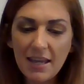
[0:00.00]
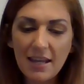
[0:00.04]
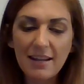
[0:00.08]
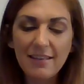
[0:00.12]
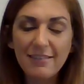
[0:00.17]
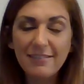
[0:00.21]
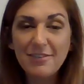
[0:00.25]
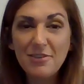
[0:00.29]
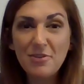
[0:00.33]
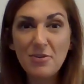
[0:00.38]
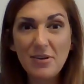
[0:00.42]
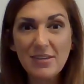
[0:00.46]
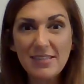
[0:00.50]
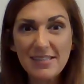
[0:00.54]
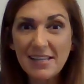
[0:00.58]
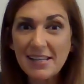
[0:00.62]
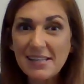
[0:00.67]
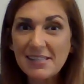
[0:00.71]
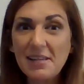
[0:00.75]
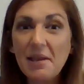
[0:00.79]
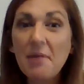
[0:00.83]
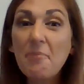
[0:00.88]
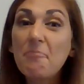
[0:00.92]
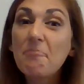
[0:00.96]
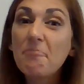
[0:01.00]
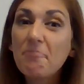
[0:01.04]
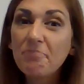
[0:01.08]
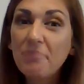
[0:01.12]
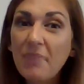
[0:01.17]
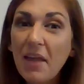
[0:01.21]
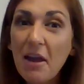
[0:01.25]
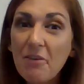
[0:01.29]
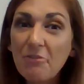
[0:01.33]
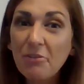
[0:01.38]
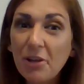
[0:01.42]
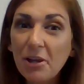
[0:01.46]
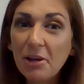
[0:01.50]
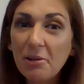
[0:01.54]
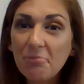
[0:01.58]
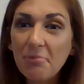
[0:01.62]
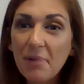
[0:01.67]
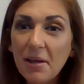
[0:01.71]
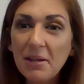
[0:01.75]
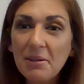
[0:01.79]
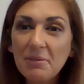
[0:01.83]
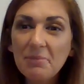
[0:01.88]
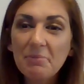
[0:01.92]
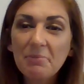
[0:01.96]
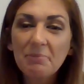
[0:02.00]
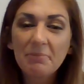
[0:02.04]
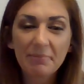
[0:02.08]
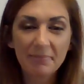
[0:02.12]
and I'll see you guys next time. Have a good one.